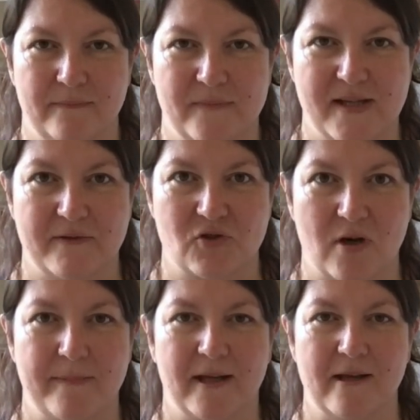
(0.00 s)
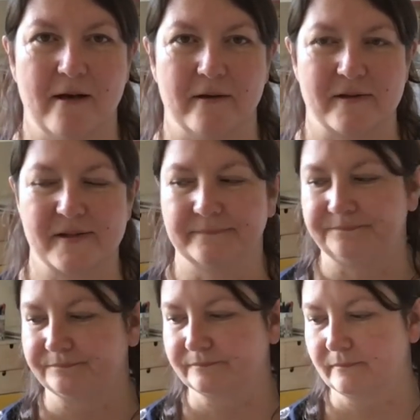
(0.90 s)
self-striping yarns.
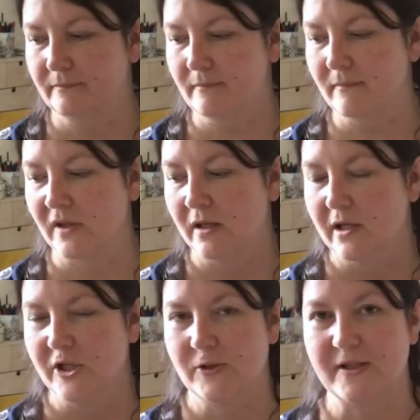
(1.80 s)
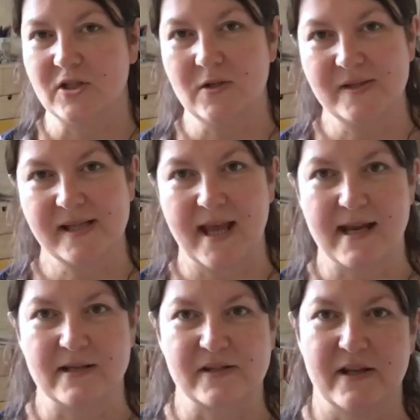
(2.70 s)
So I had 2
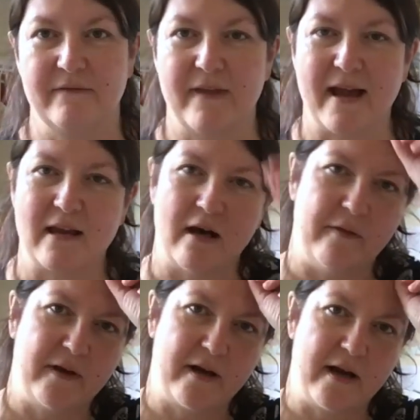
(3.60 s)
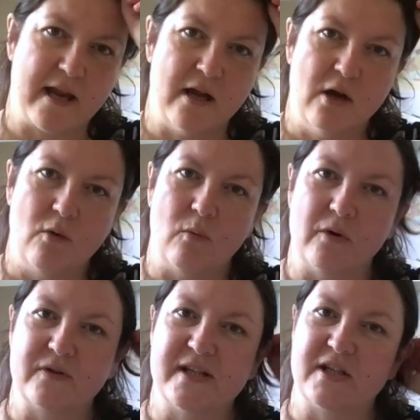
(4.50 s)
skeins of that yarn that I
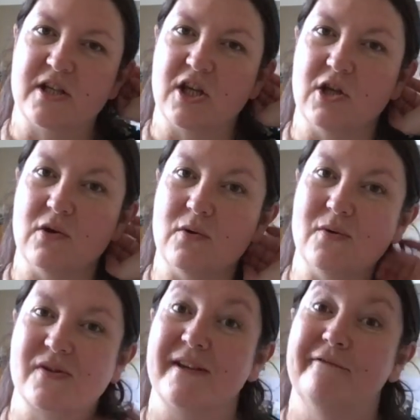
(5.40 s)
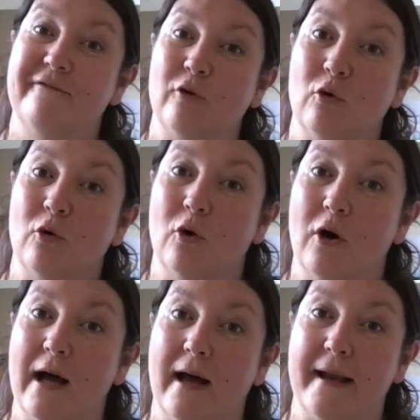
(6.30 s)
wanted to use for
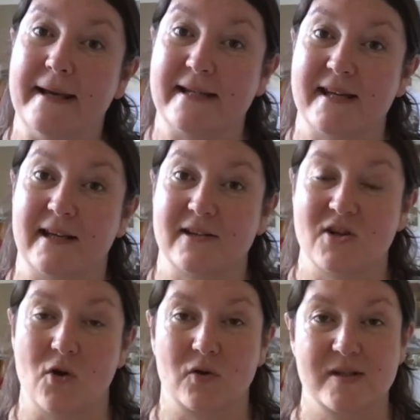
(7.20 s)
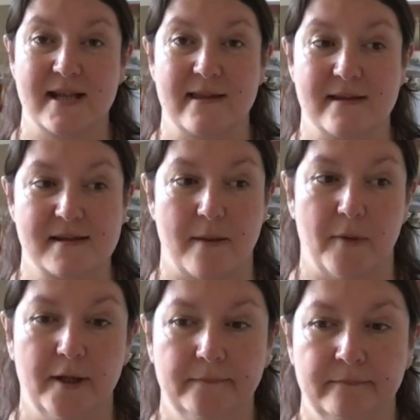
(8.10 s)
knitting socks in the summer,